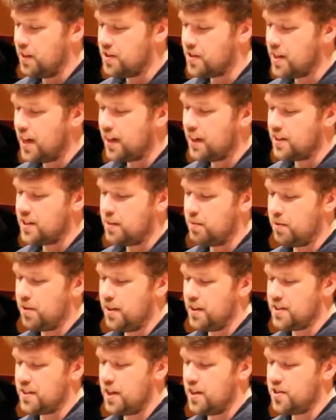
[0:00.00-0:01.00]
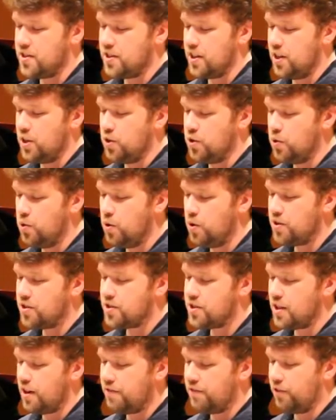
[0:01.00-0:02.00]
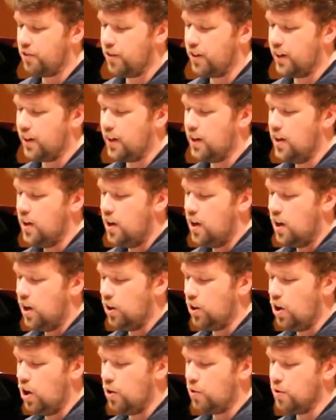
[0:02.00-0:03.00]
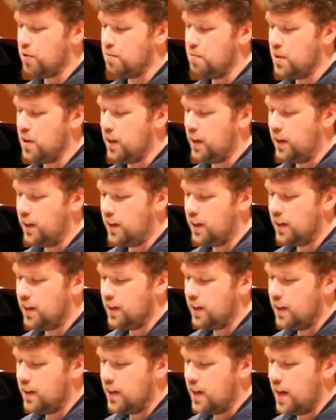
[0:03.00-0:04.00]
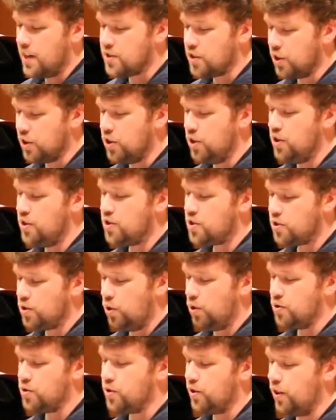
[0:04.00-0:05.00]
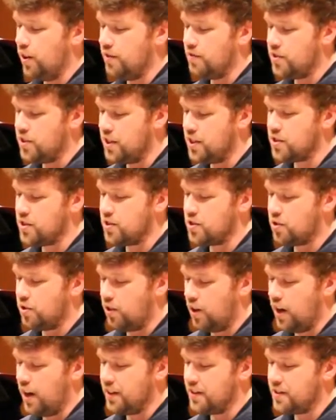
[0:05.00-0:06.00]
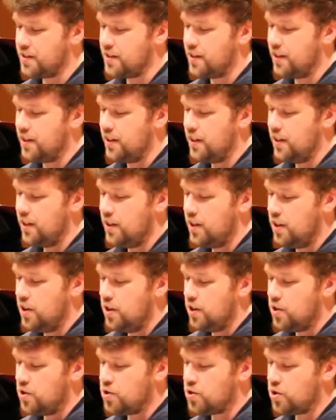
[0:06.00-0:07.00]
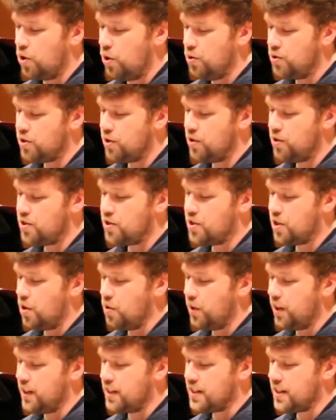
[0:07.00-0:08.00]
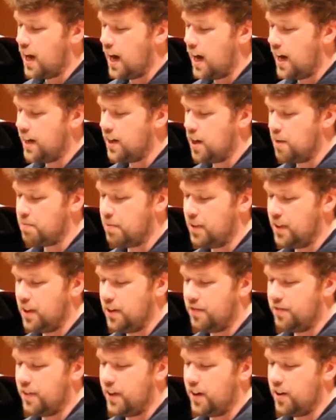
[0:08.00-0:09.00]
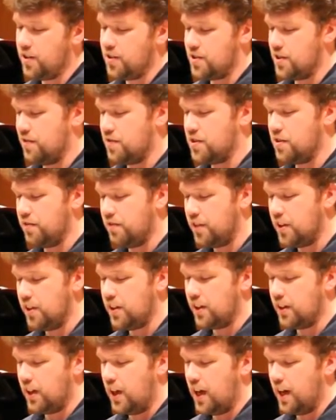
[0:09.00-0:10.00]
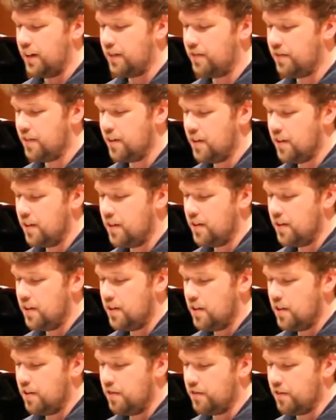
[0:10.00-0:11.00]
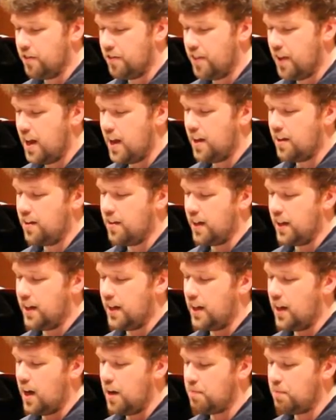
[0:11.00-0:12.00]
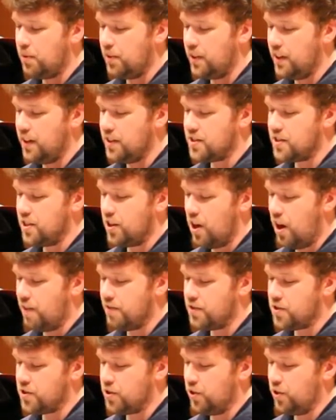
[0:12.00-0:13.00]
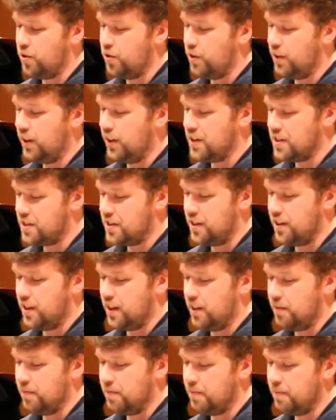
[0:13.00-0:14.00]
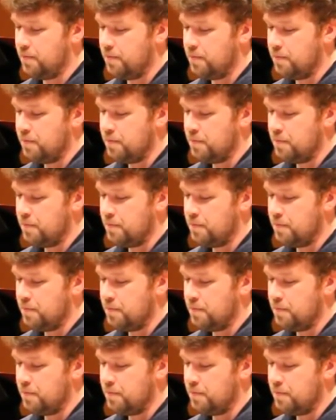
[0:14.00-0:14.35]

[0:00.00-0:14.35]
And 2 Timothy says, Endure suffering along with me as a good soldier of Jesus Christ. Soldiers don't get tied up in the affairs of civilian life, for then they cannot please the officer who enlisted them.